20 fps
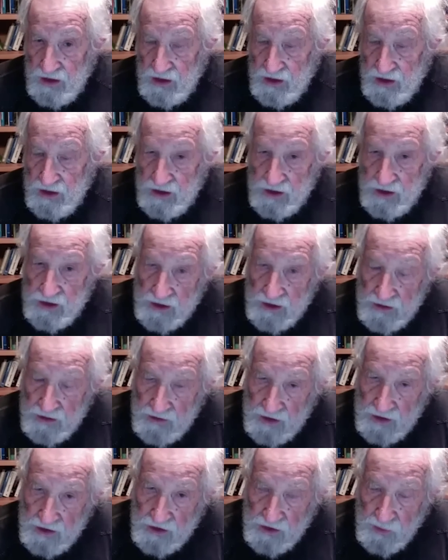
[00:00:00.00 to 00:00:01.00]
There's a
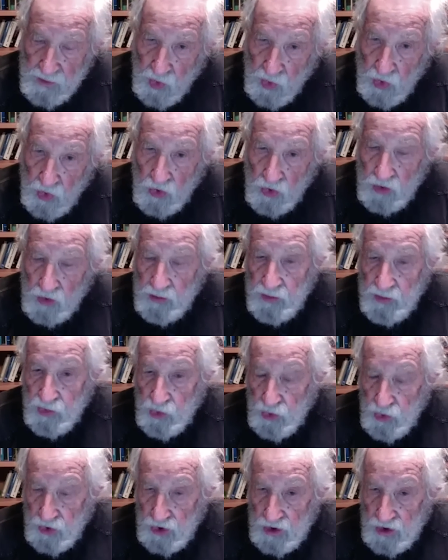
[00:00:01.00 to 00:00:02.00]
small,
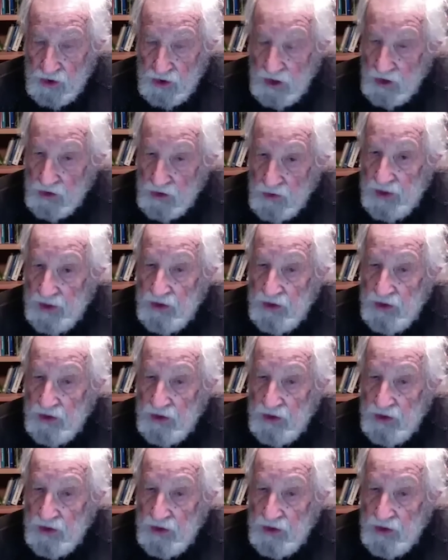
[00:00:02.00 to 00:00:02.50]
poor country